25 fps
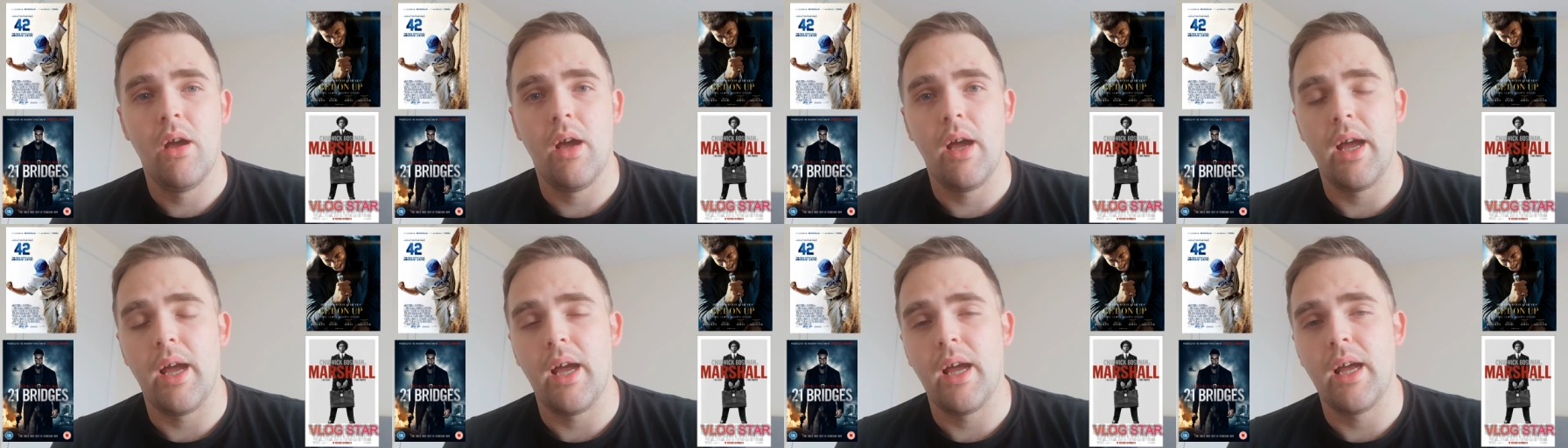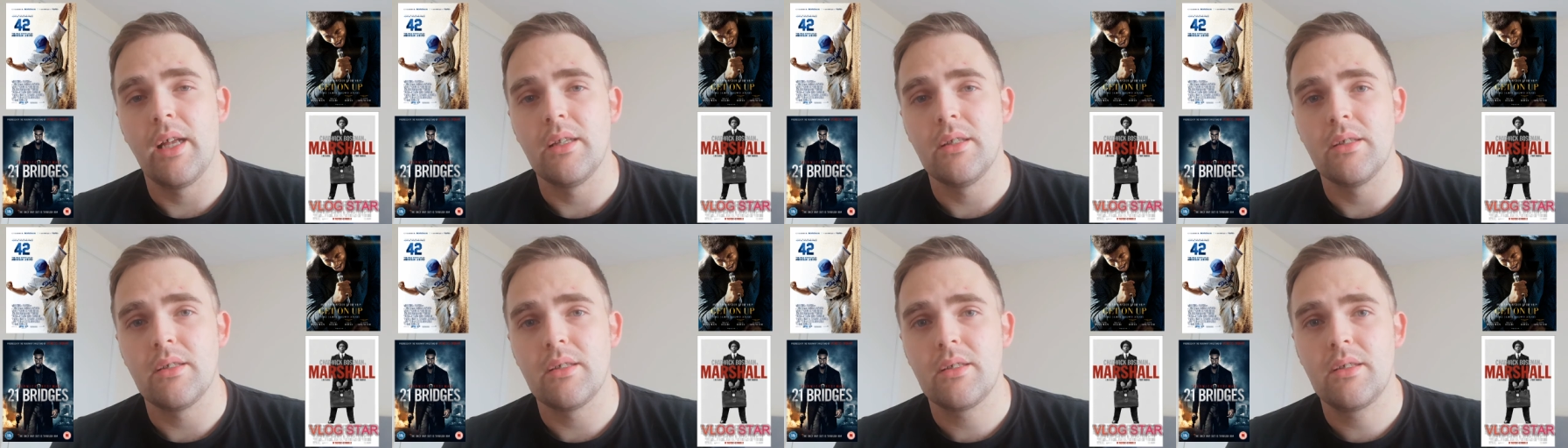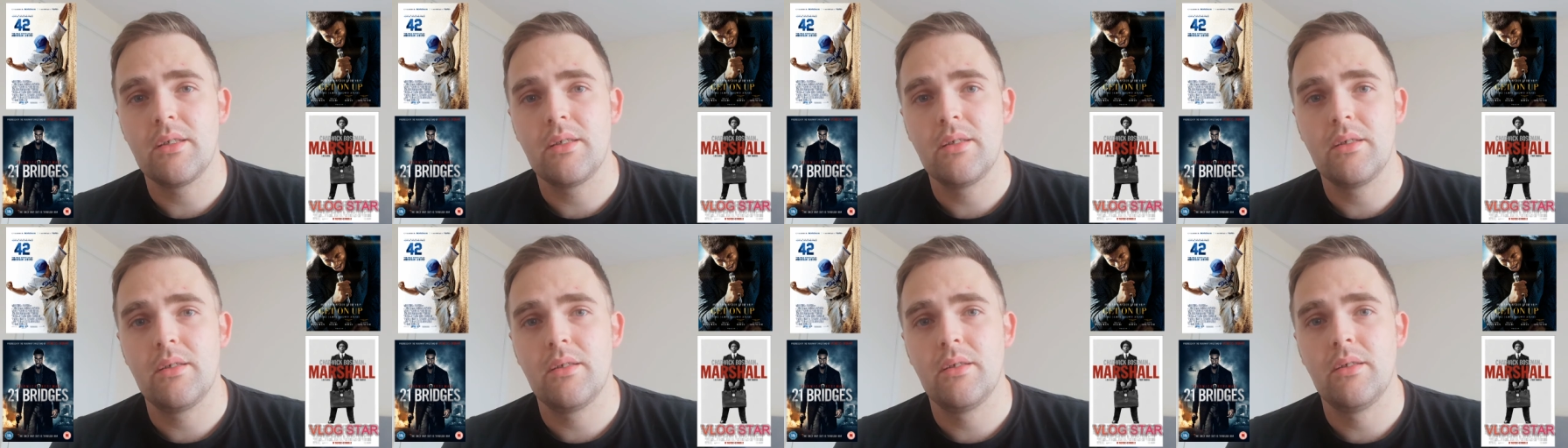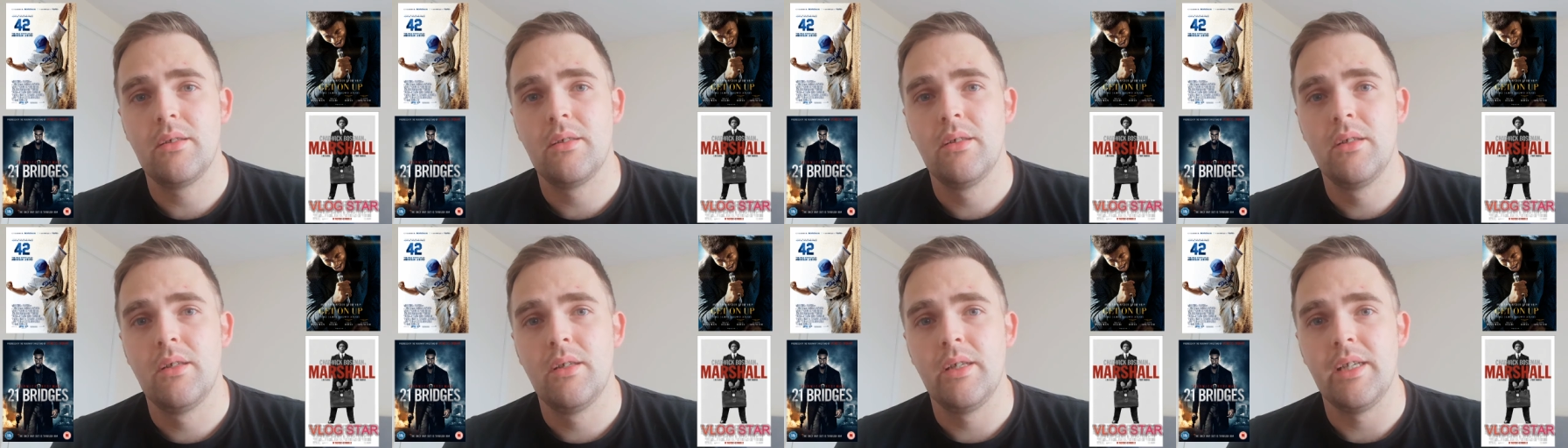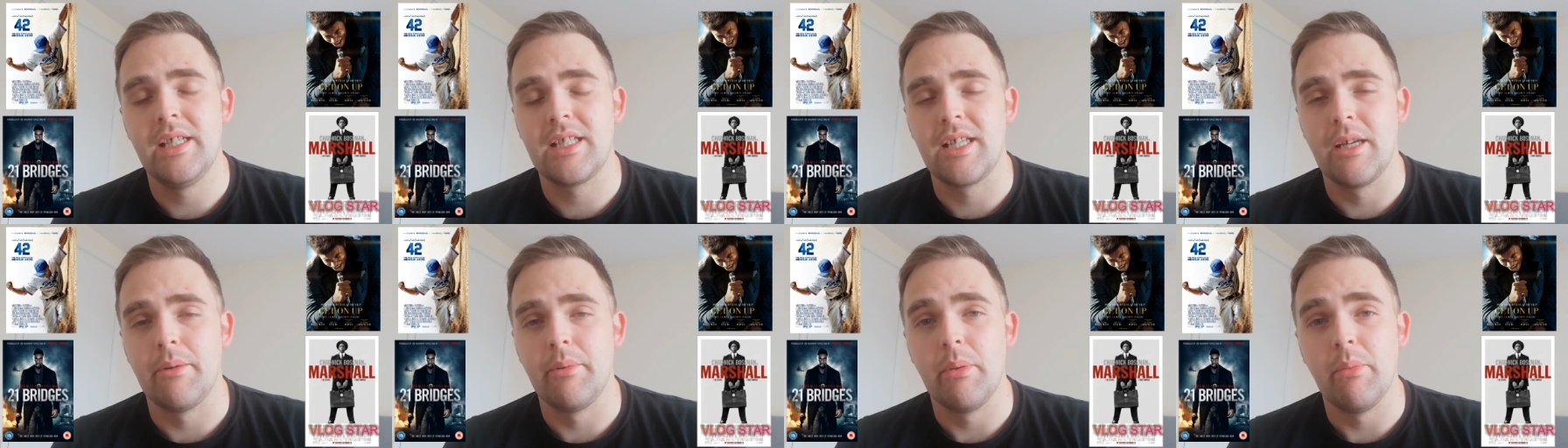And
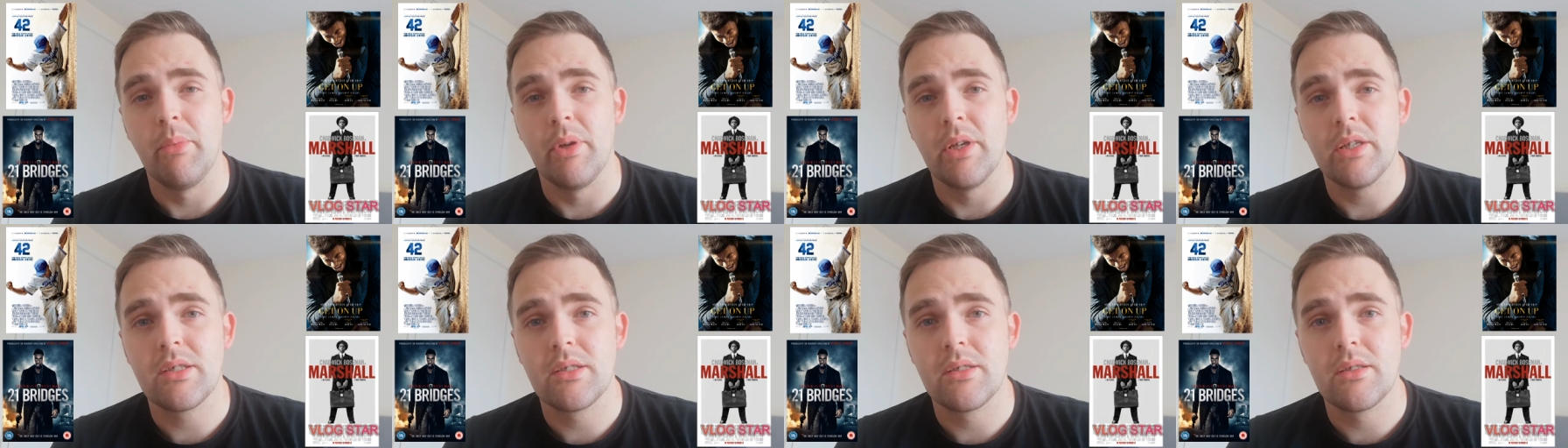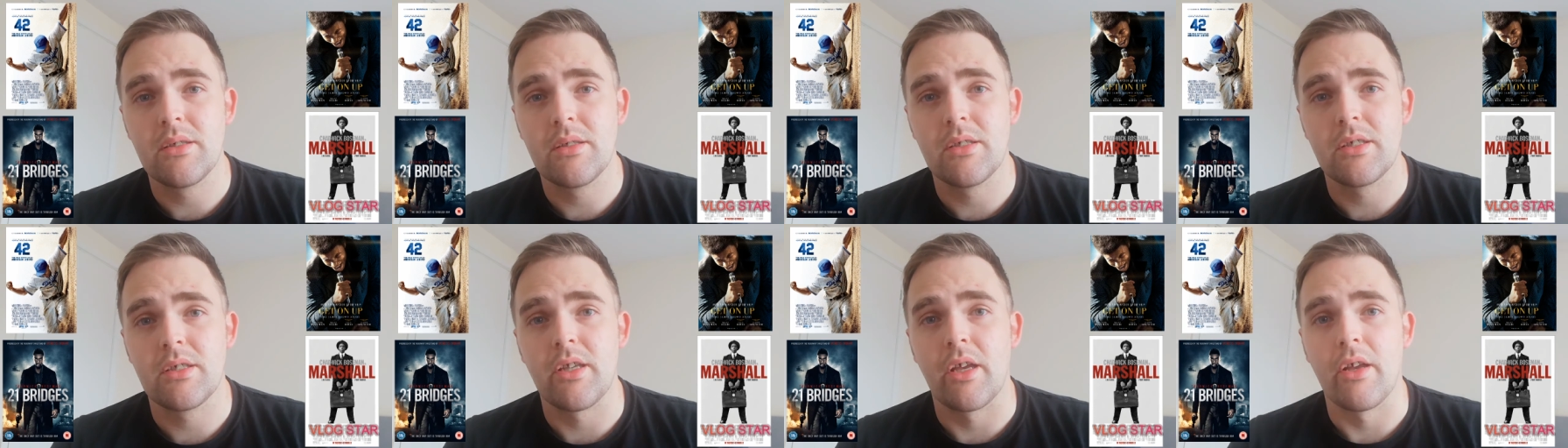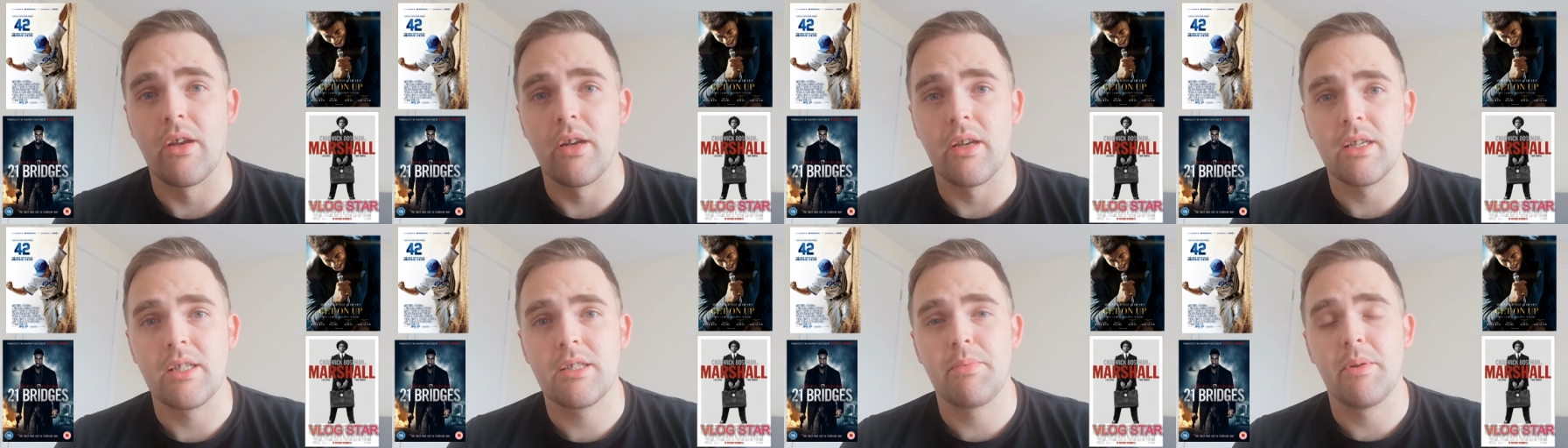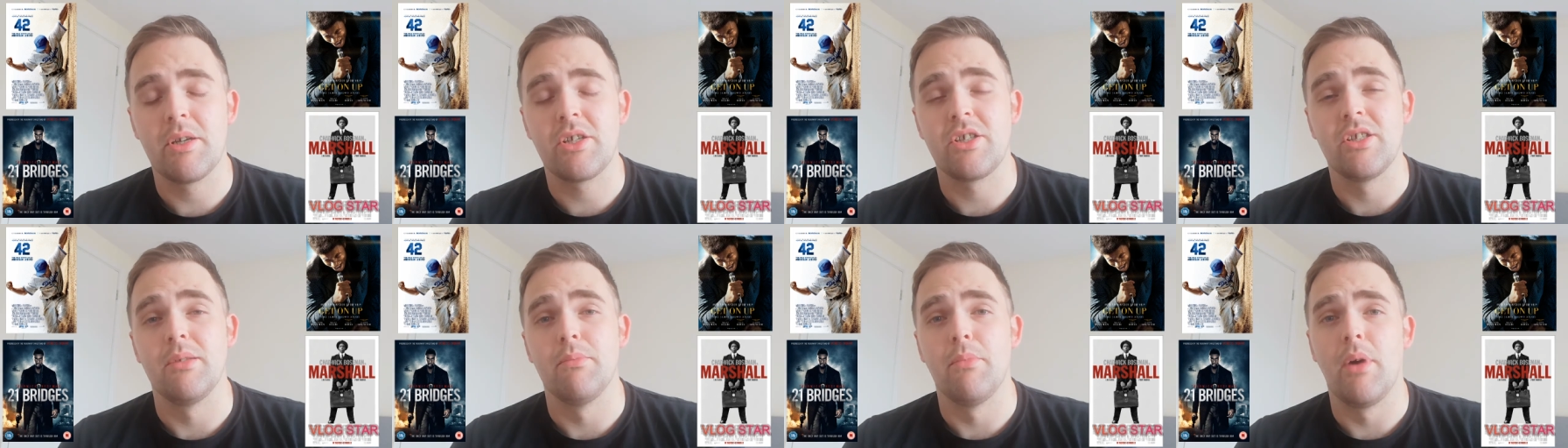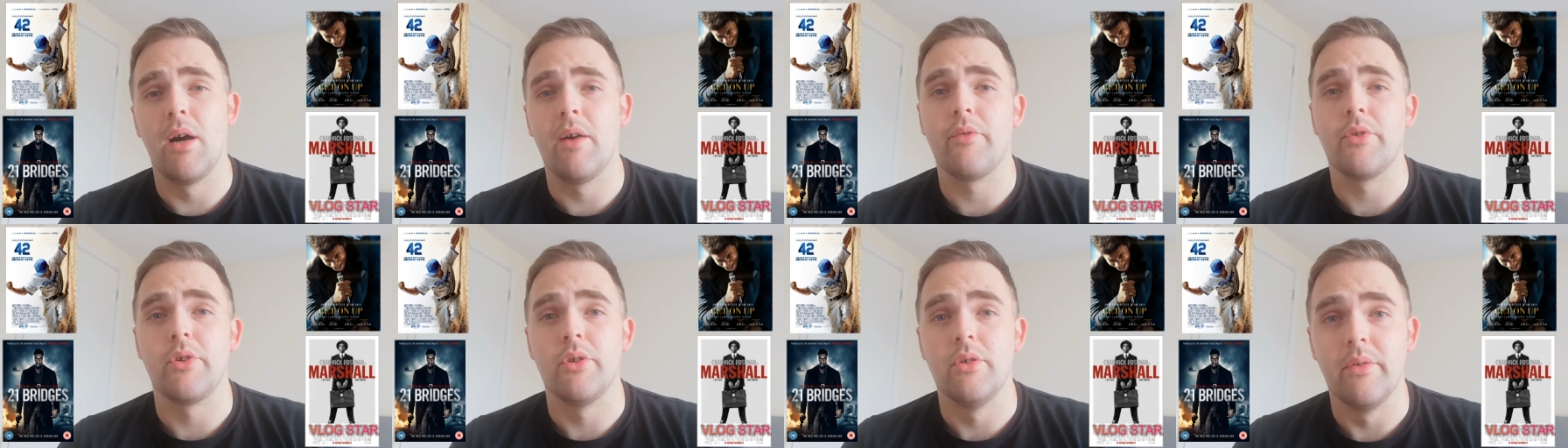he's going to be missed, certainly, especially in the
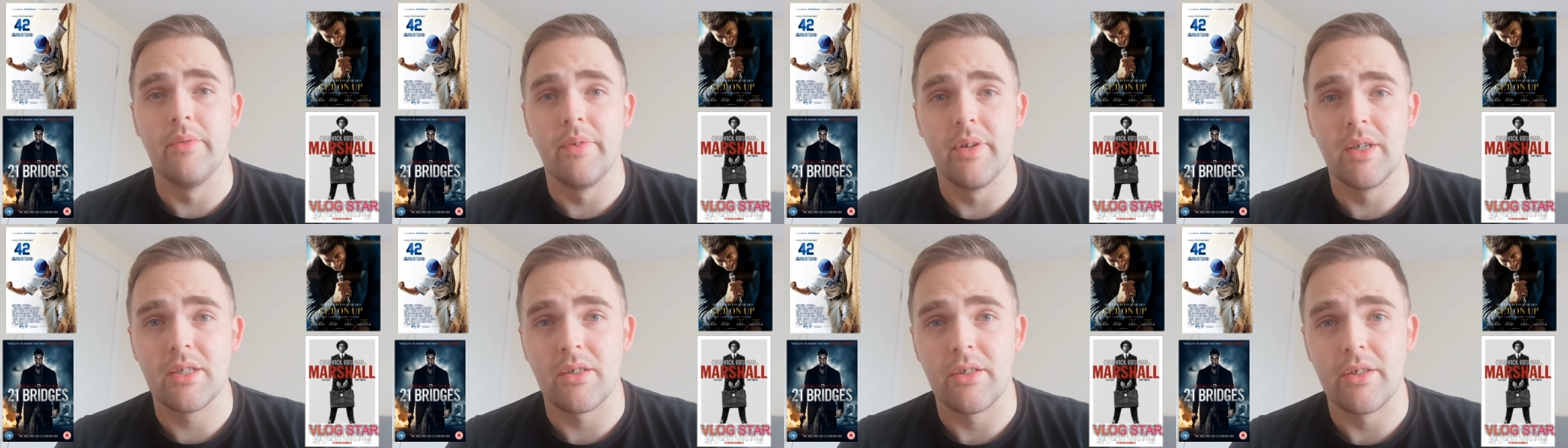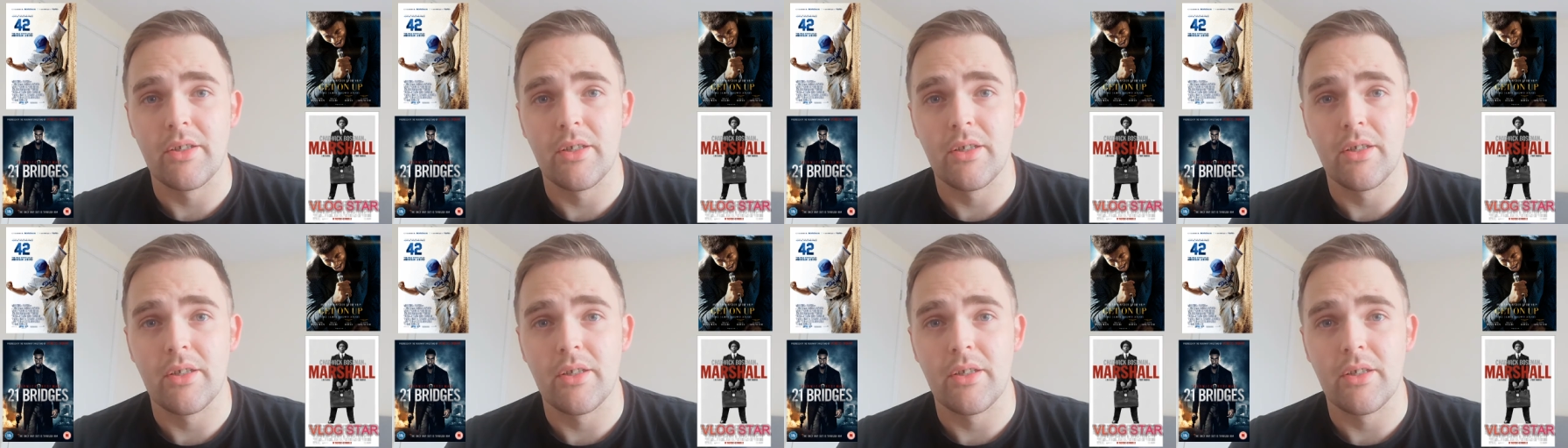Marvel Universe.